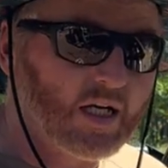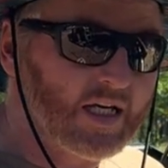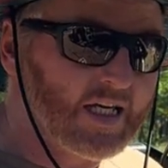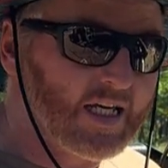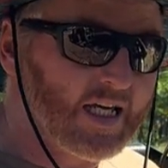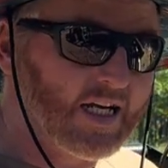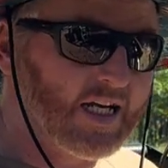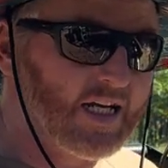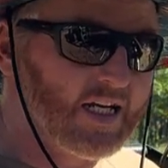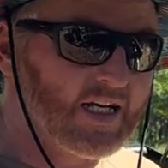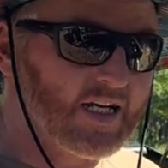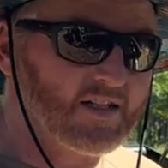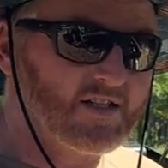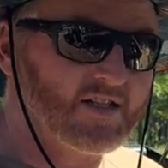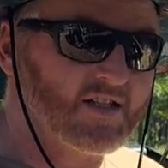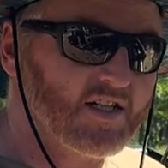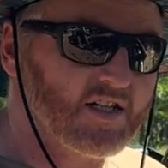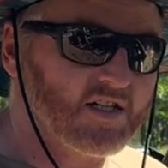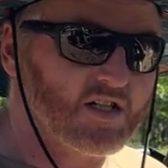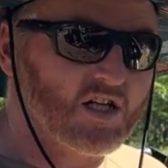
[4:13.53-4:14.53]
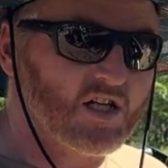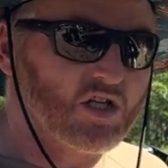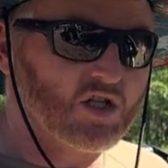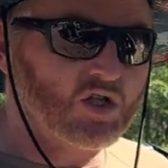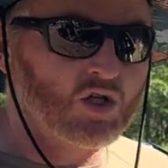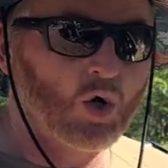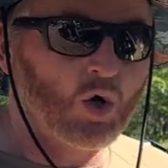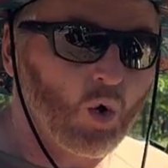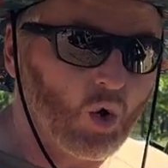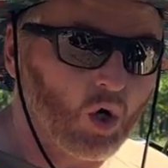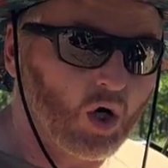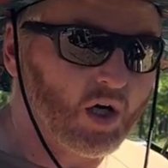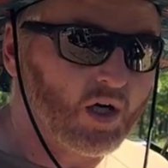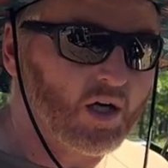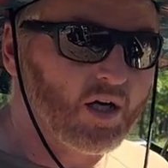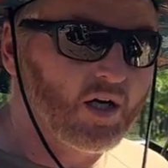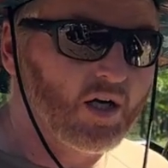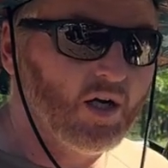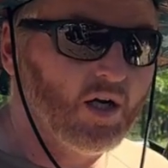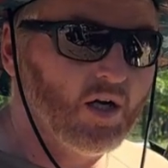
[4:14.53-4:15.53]
getting consistent
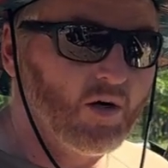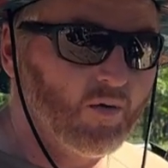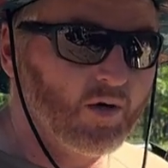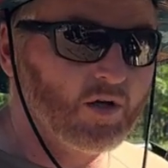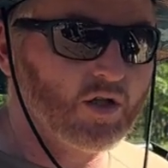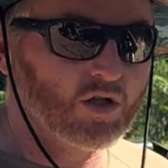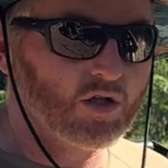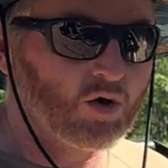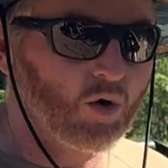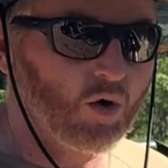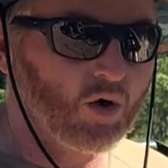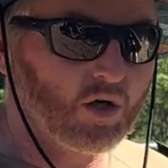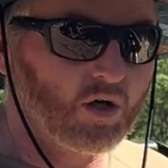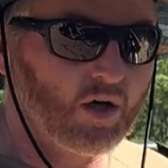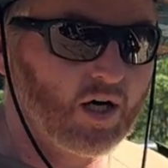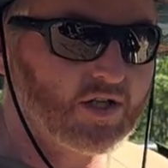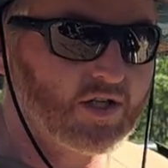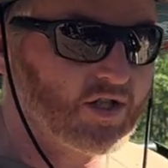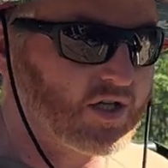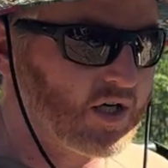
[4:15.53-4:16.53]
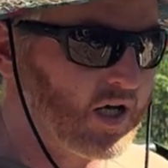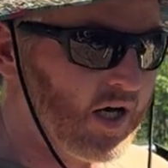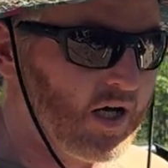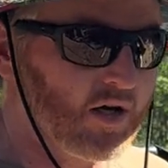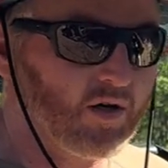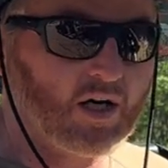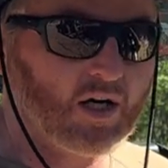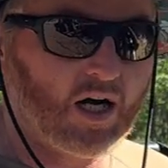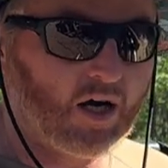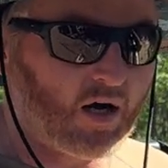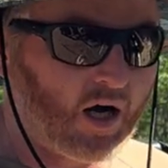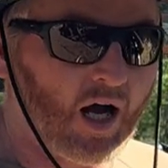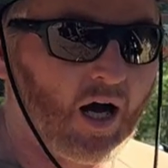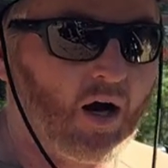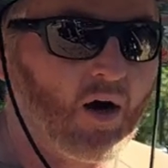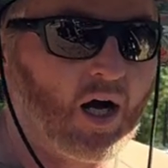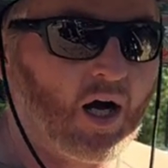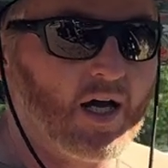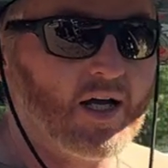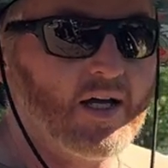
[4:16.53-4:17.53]
torque with a torque wrench, I don't care
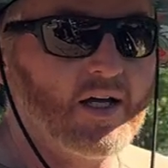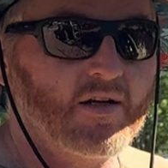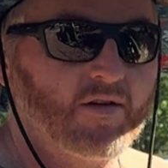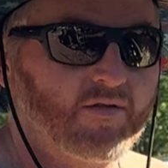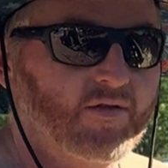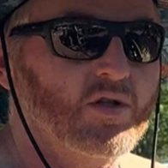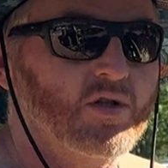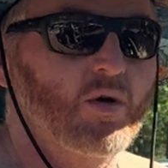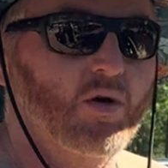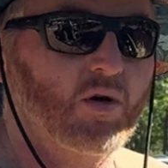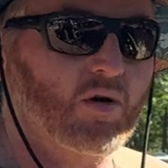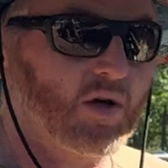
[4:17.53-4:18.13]
how high end of a torque